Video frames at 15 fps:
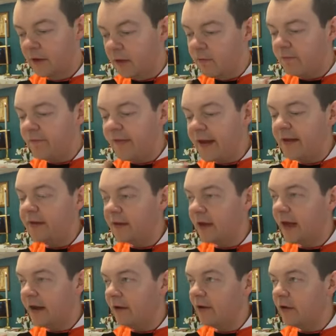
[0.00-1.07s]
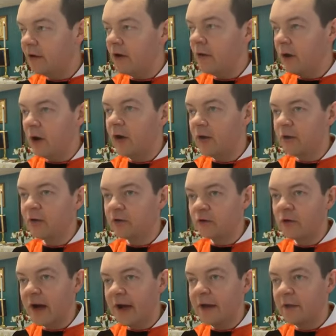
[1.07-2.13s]
You face uh, you know all your
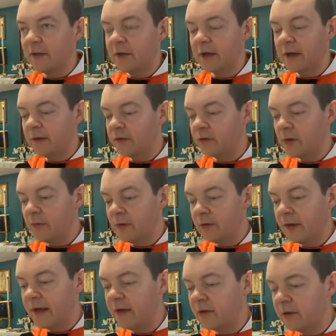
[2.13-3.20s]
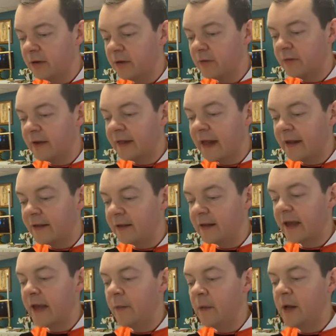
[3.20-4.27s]
trials and tribulations with that
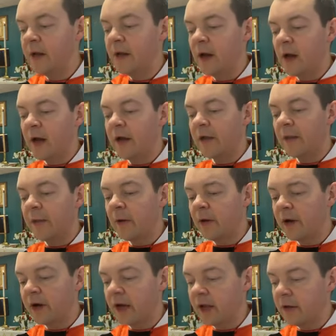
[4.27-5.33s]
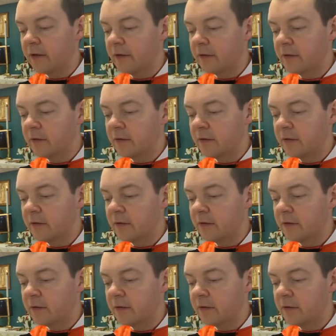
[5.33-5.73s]
same authority